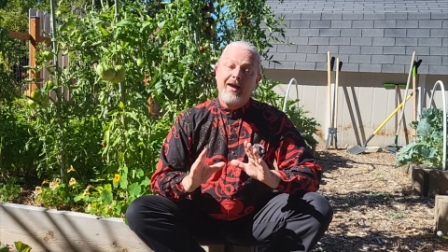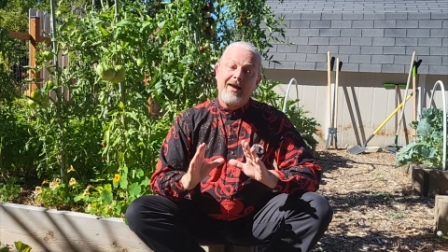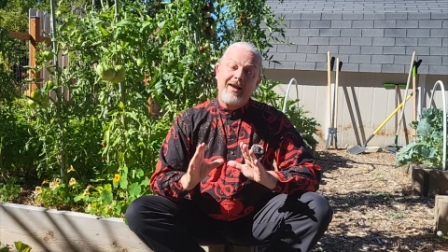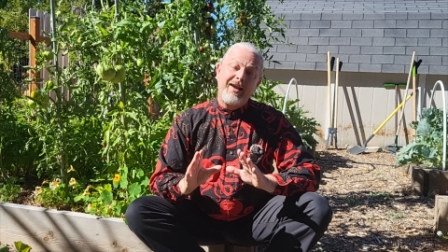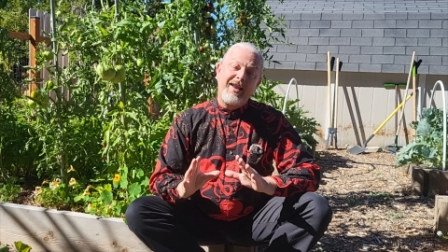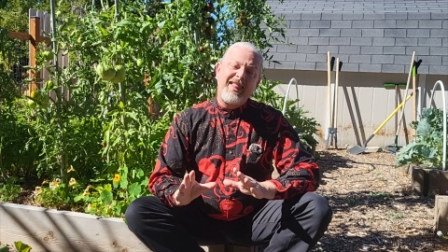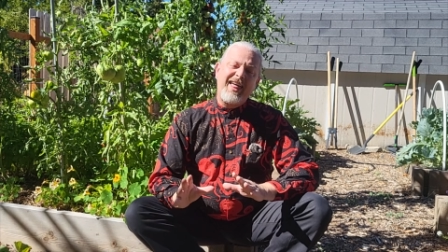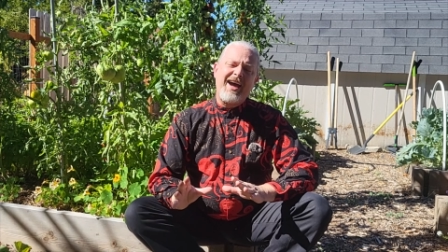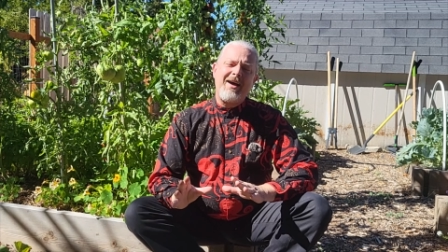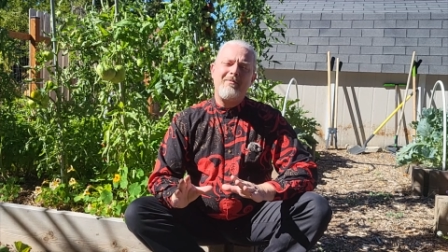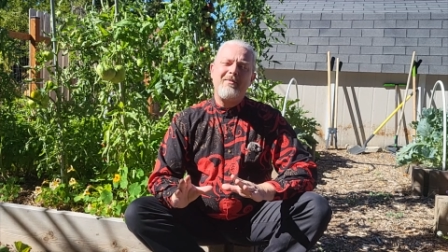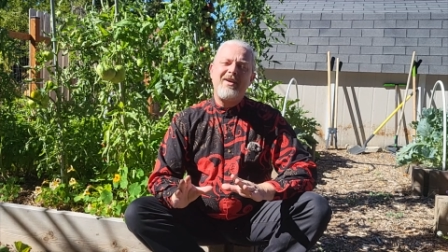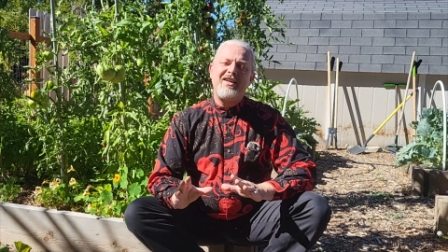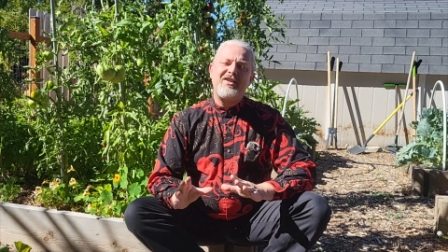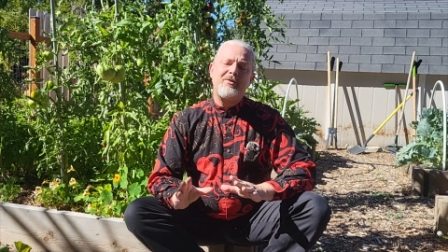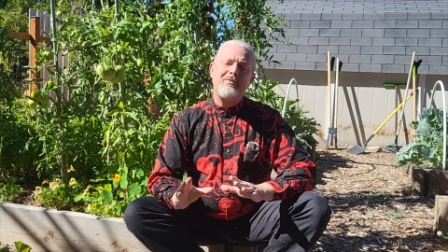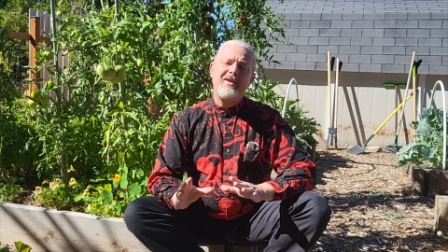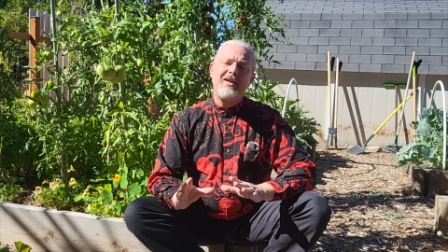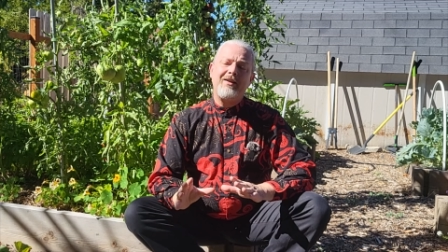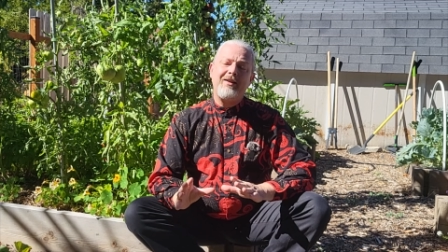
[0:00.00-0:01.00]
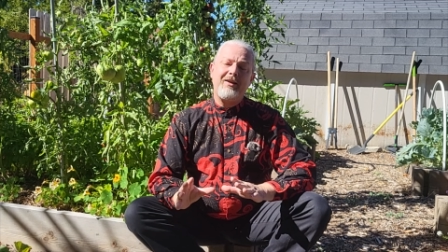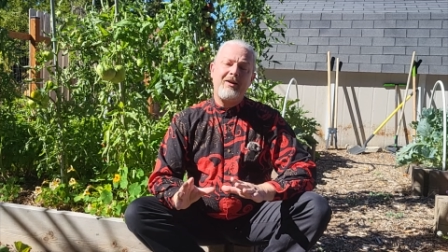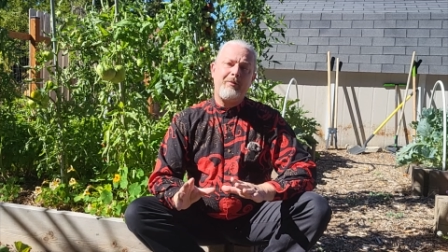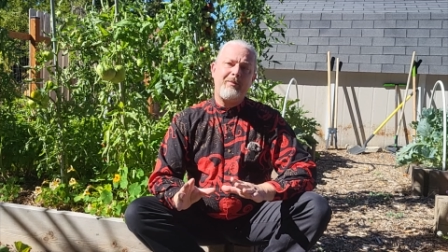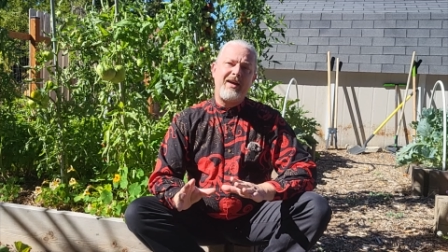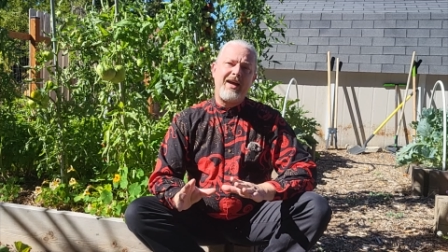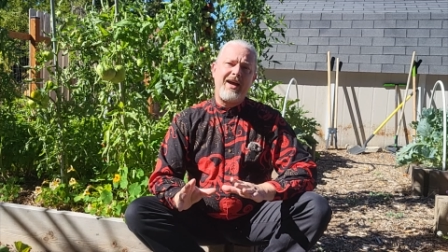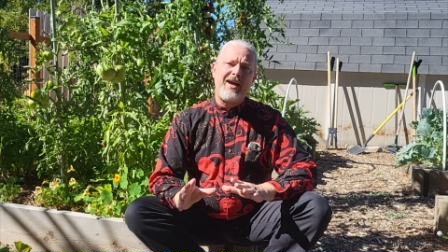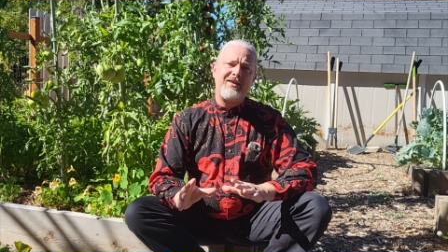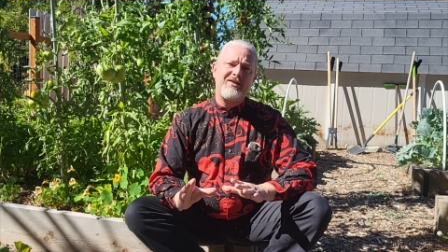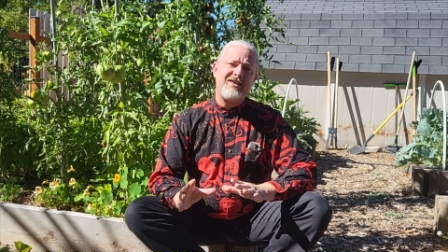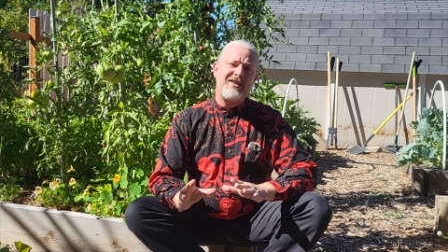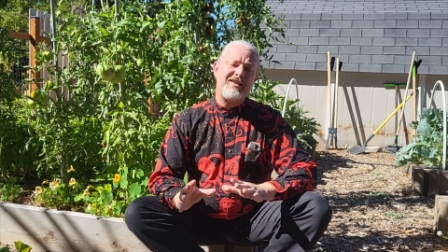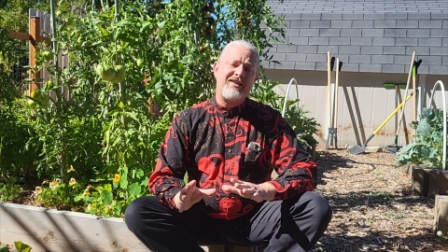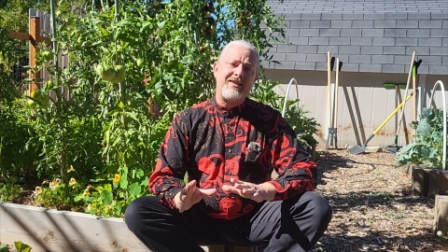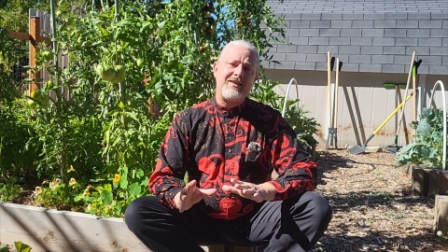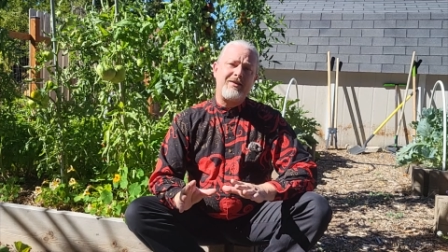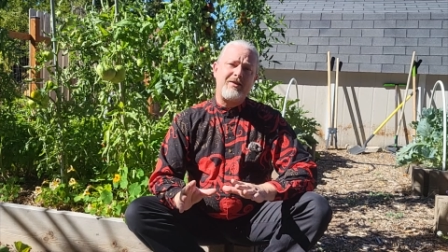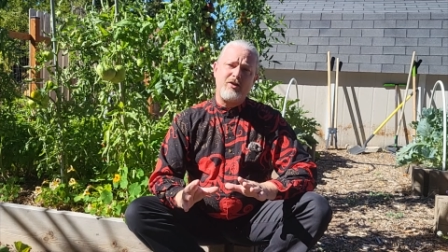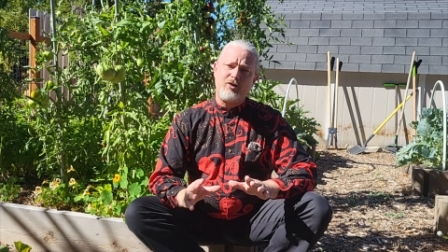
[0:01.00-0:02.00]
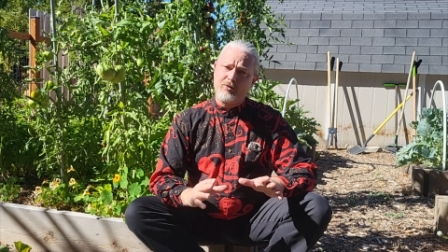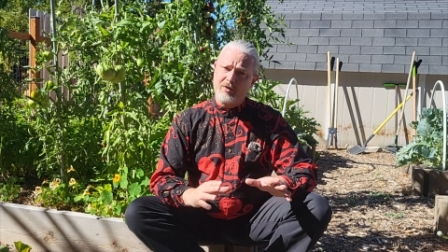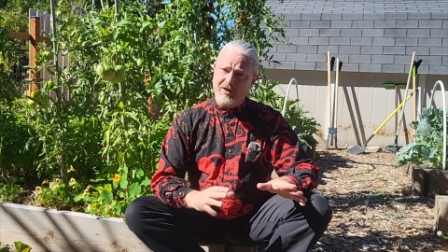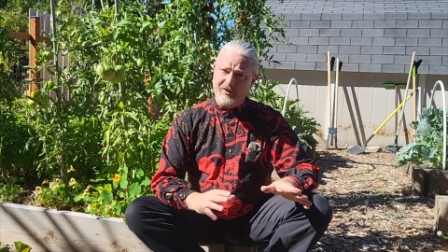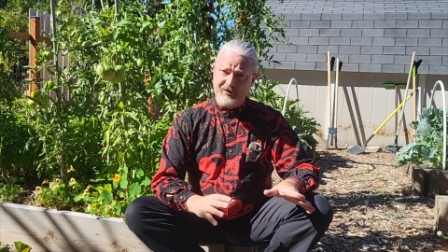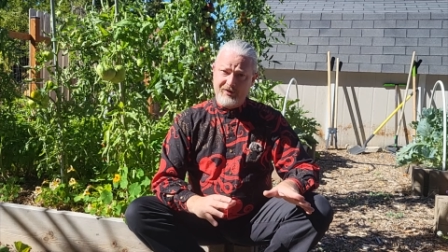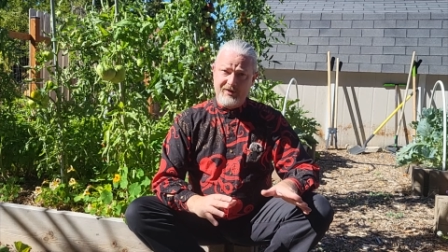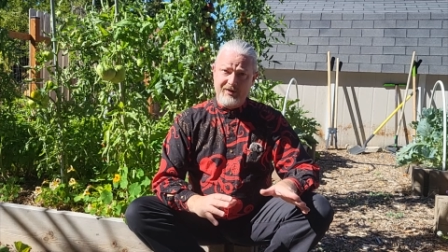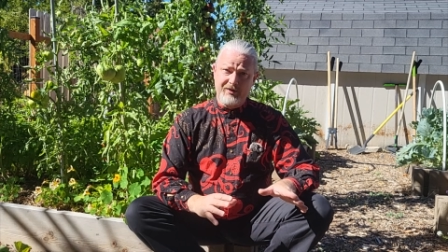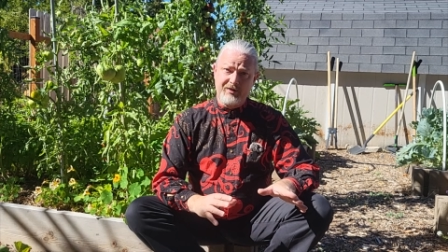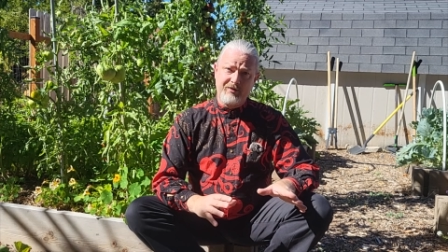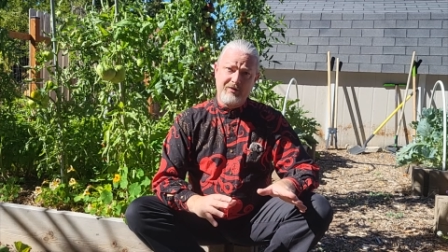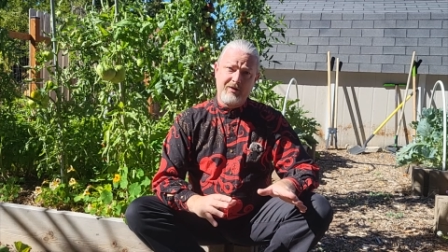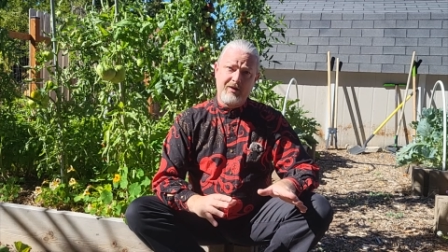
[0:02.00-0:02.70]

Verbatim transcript: And that makes me a little bit hesitant to trust this